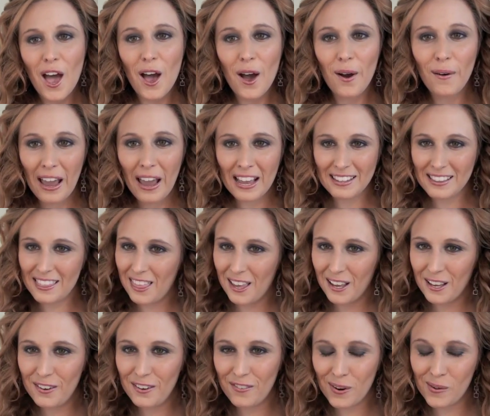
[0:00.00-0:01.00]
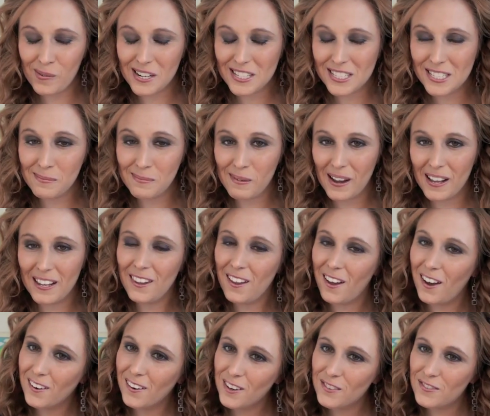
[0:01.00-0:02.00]
Okay, thank you for watching my
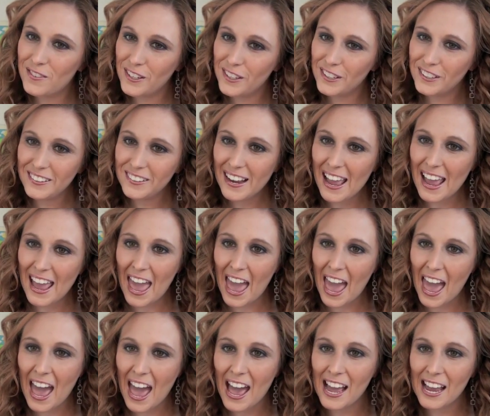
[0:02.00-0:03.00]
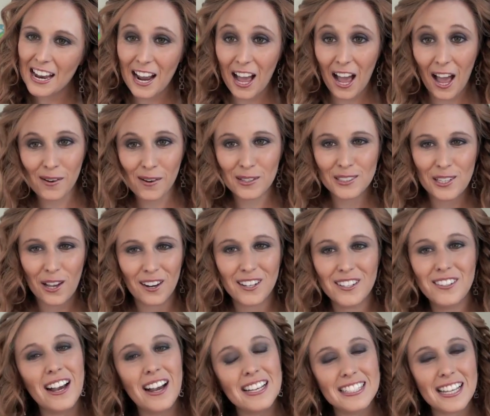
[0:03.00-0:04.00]
long review, and I will talk
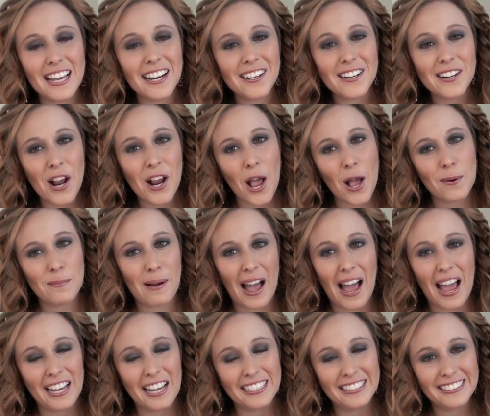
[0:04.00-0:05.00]
to you guys later. Bye.